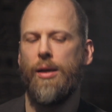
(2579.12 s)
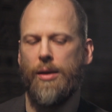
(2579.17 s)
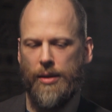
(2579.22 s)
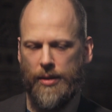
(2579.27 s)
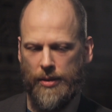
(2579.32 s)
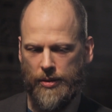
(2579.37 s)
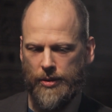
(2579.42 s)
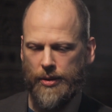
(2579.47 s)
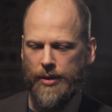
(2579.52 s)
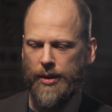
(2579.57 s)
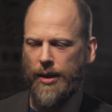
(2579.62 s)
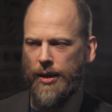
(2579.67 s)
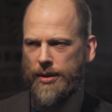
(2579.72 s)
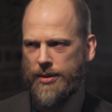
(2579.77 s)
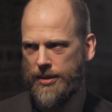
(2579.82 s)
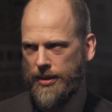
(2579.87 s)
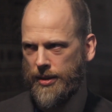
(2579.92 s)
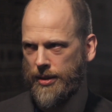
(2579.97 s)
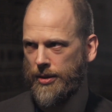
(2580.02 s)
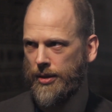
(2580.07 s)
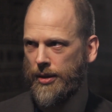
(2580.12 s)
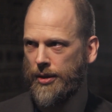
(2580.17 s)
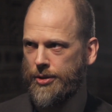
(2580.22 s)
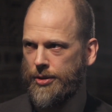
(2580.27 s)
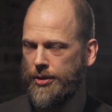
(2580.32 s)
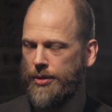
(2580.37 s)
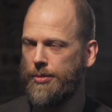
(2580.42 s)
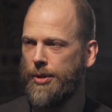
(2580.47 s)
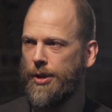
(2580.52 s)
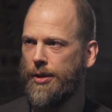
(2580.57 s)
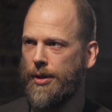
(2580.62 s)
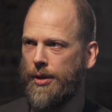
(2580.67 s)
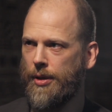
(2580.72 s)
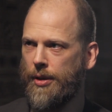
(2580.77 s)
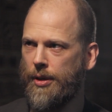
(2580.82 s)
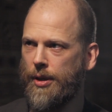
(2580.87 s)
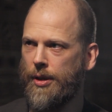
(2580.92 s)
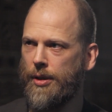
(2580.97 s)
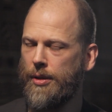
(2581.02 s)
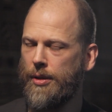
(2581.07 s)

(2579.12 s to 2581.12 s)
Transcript: Okay, I see the connection you're making.